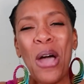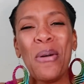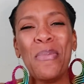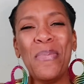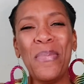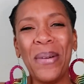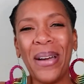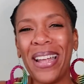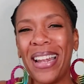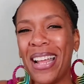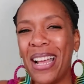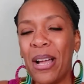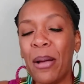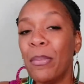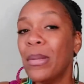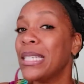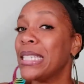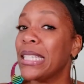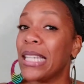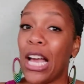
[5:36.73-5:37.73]
But
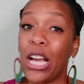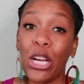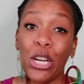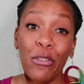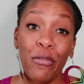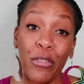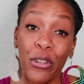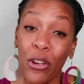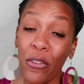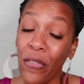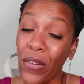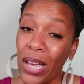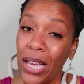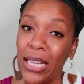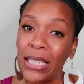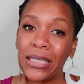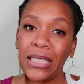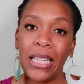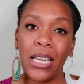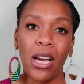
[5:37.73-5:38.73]
it's not good for your
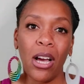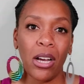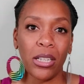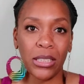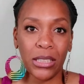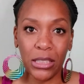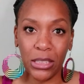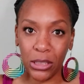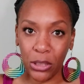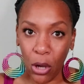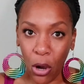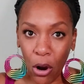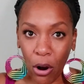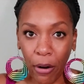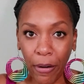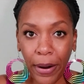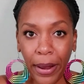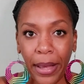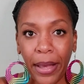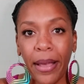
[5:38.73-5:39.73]
face. It causes
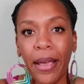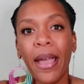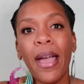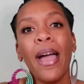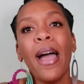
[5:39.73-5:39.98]
scarring.